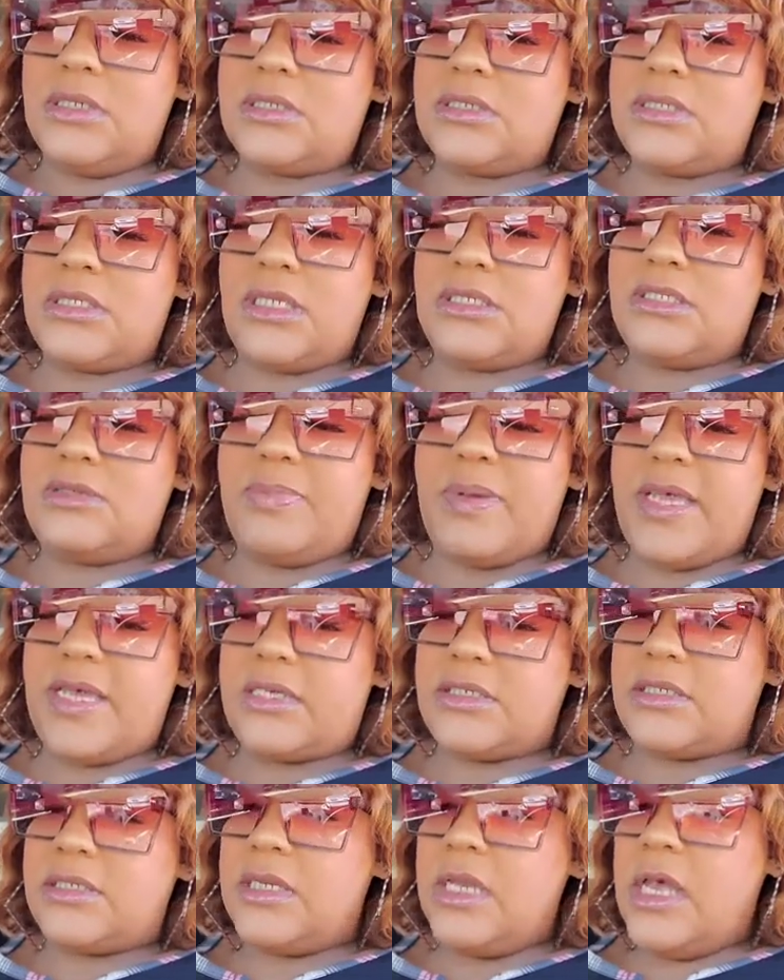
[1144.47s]

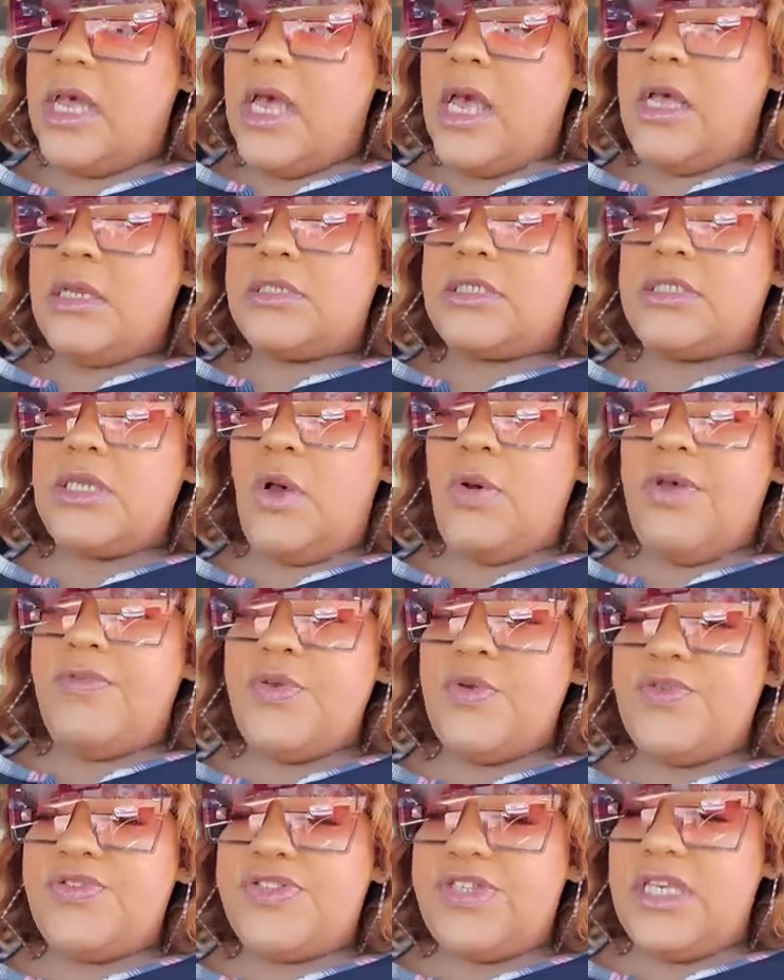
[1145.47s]
suspect. So if
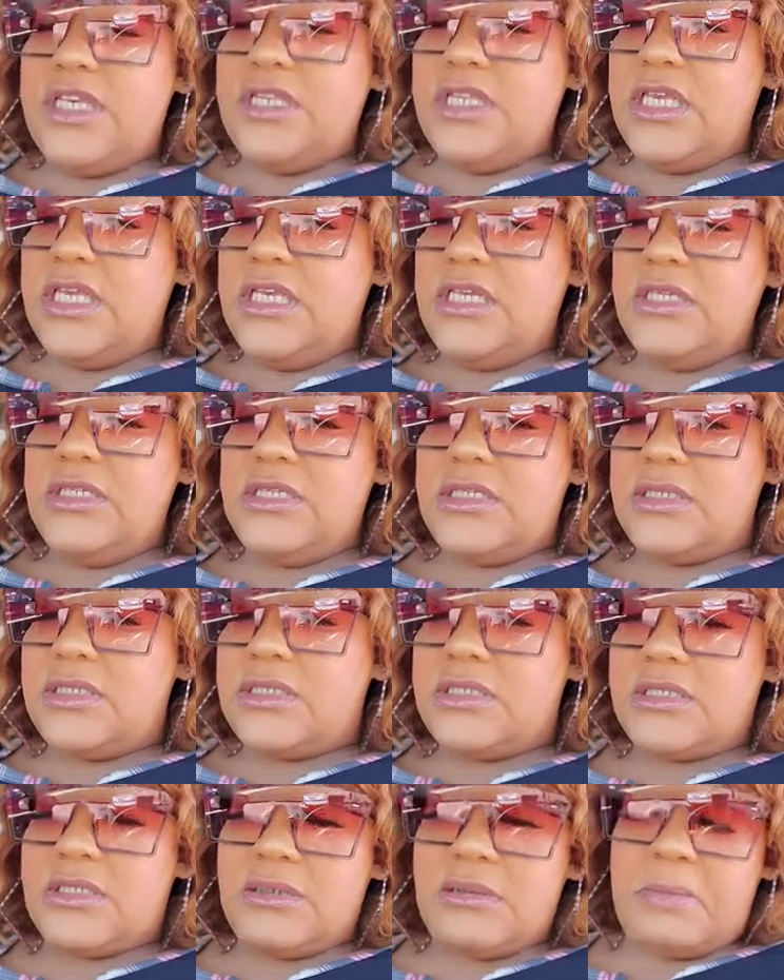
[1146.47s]
you see
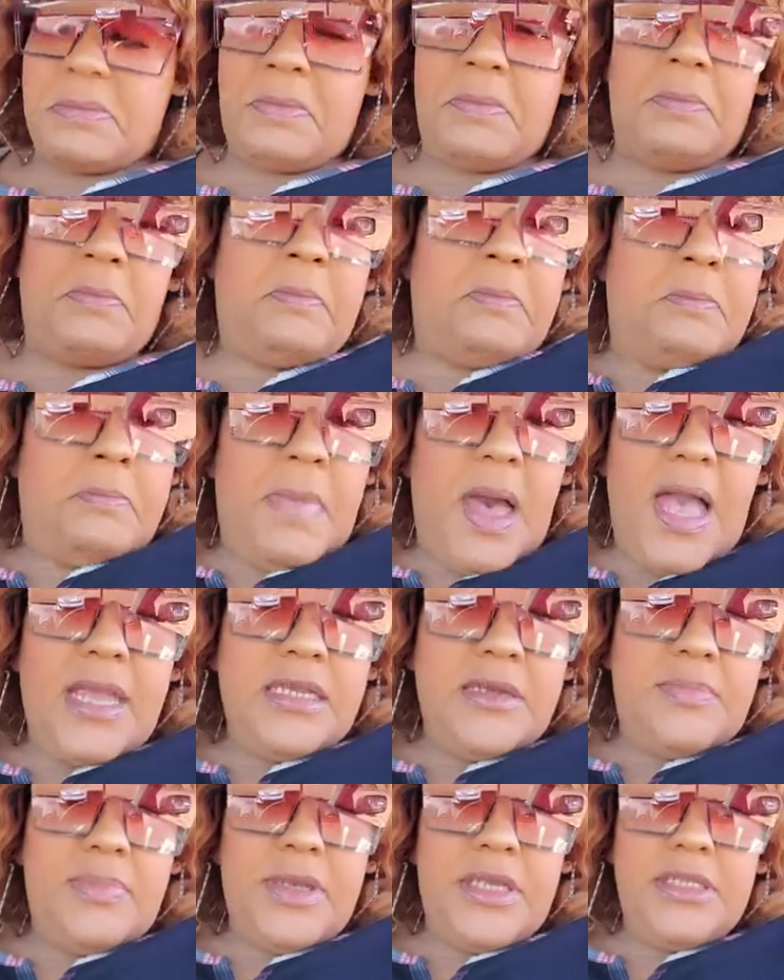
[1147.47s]
these, my
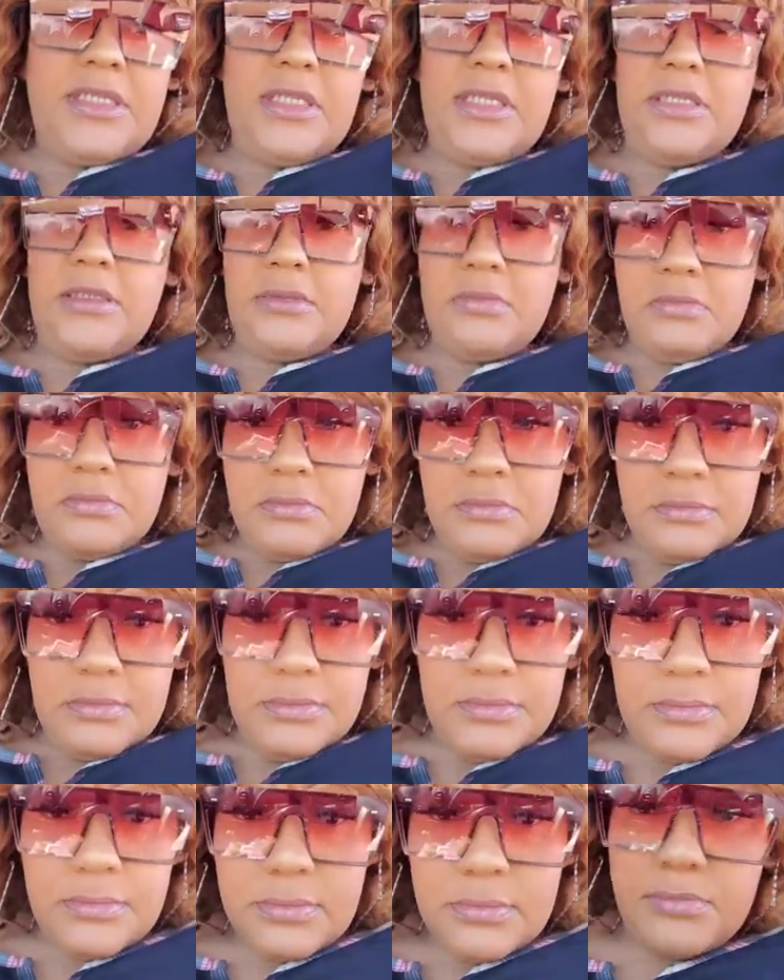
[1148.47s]
opinion,
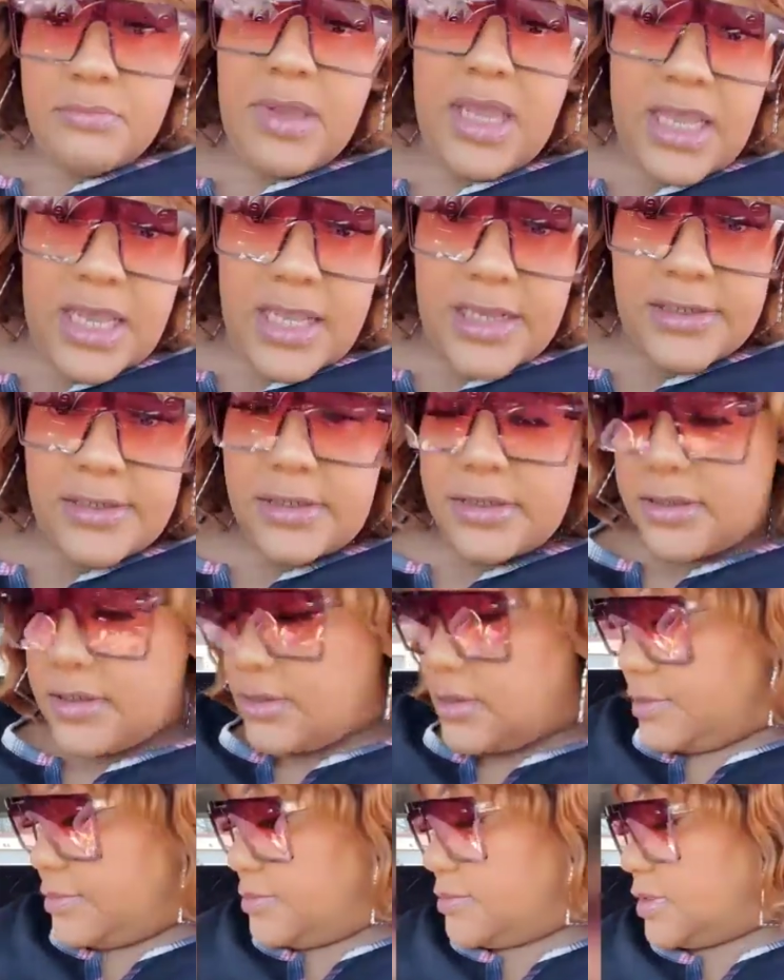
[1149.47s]

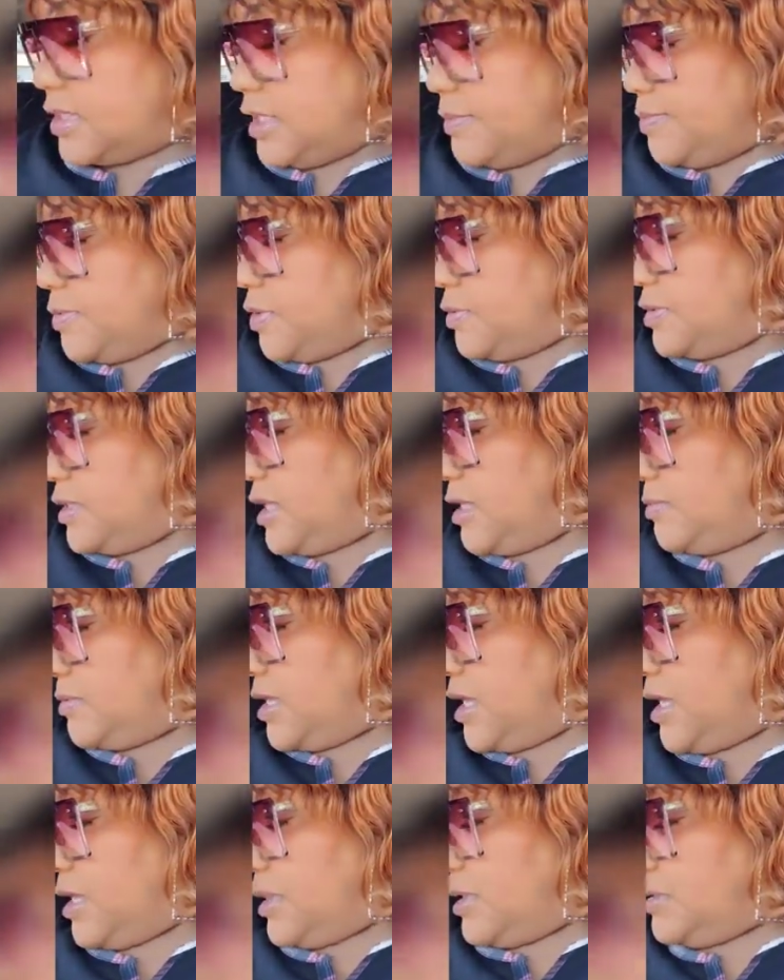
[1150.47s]
pass. Keep your damn
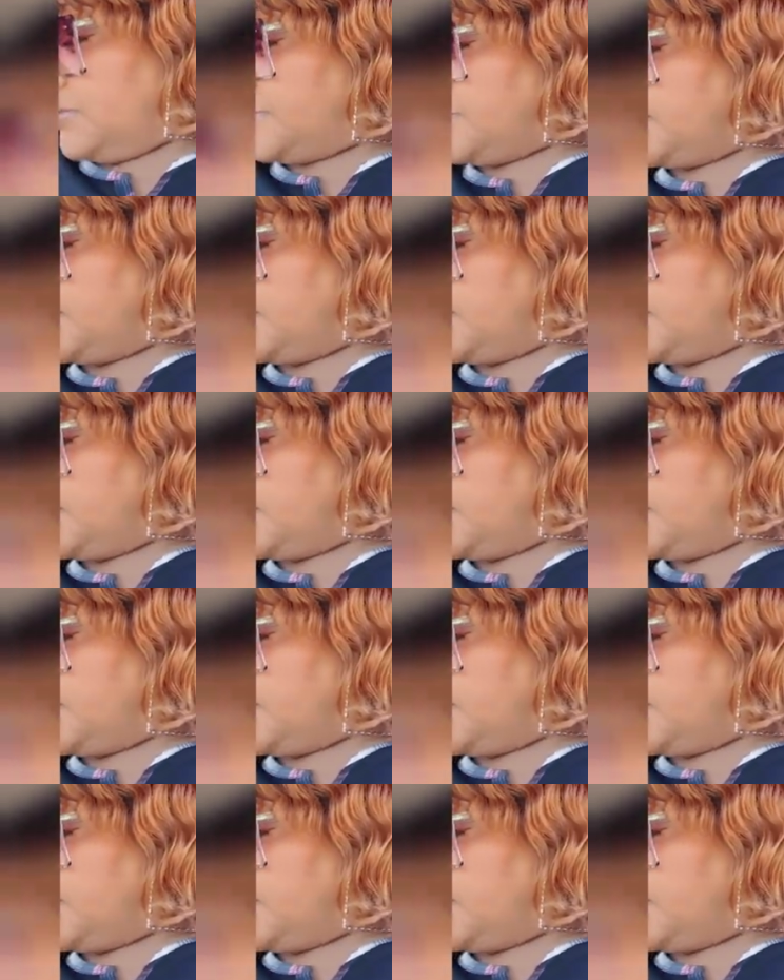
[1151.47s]
dollar.